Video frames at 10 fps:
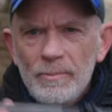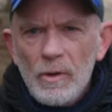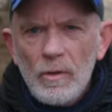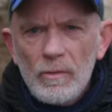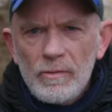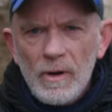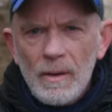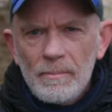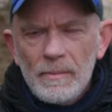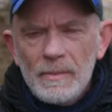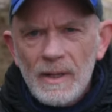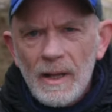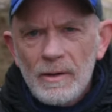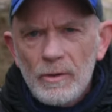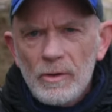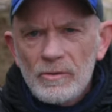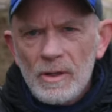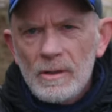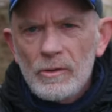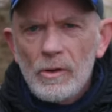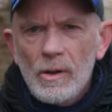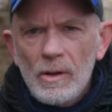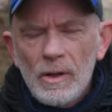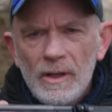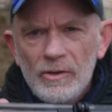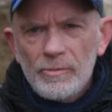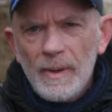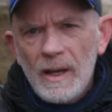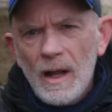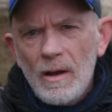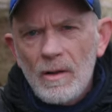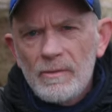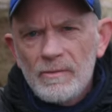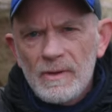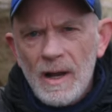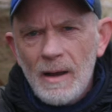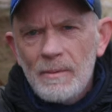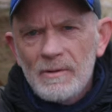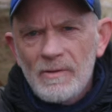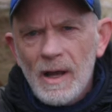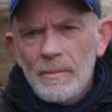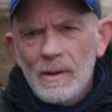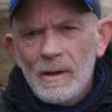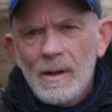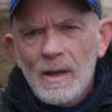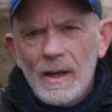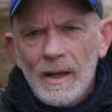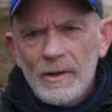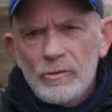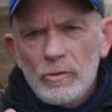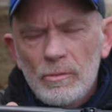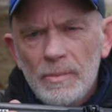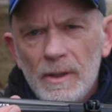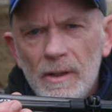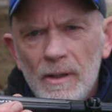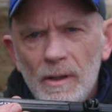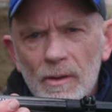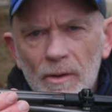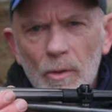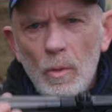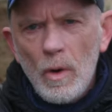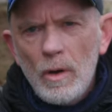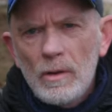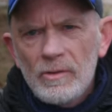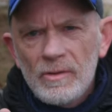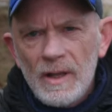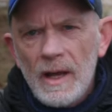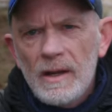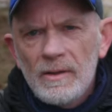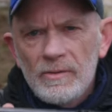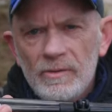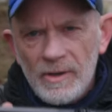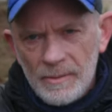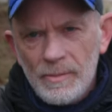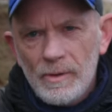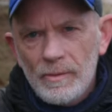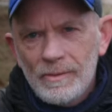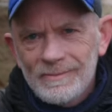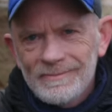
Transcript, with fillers: pole from Dan Durston is made out of carbon fiber and should be the world's lightest tent pole.